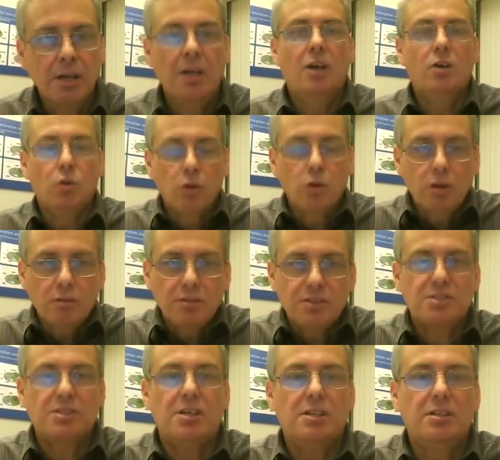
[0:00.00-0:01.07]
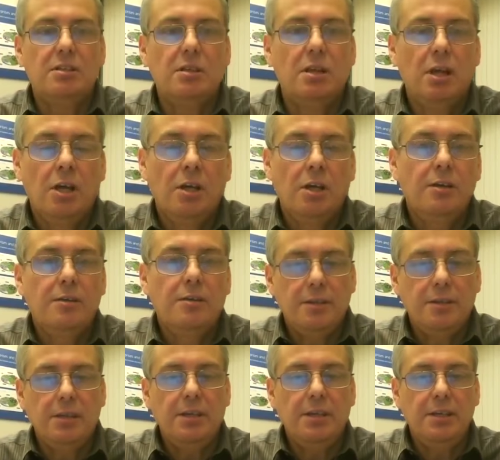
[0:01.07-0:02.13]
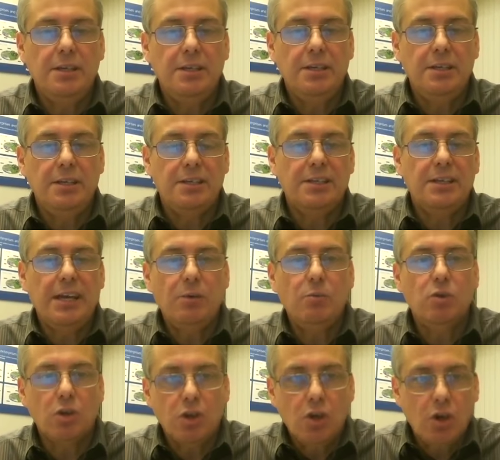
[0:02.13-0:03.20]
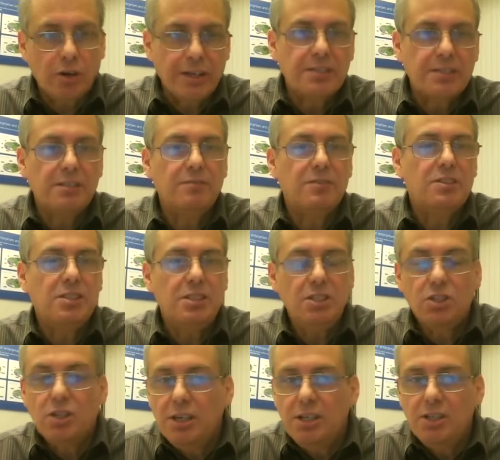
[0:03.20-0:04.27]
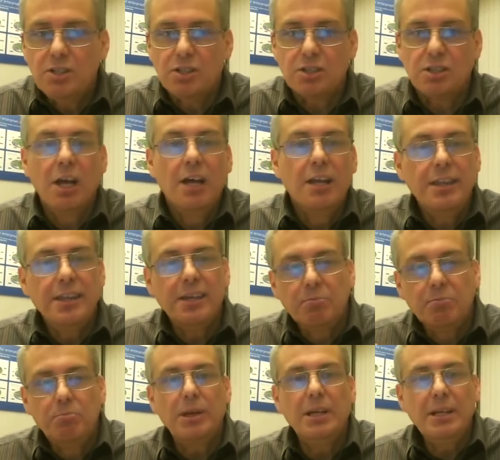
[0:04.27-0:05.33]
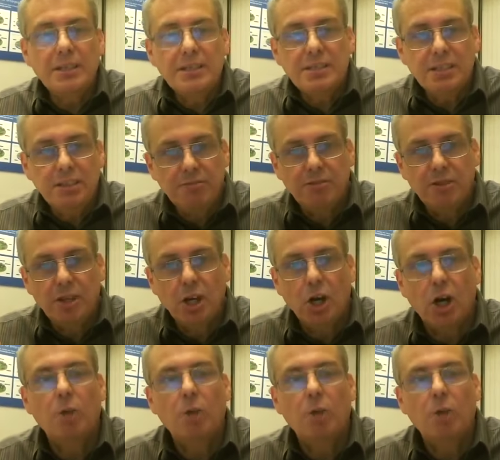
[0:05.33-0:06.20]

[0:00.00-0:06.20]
And all of a sudden, the network connectivity changes. The ability for the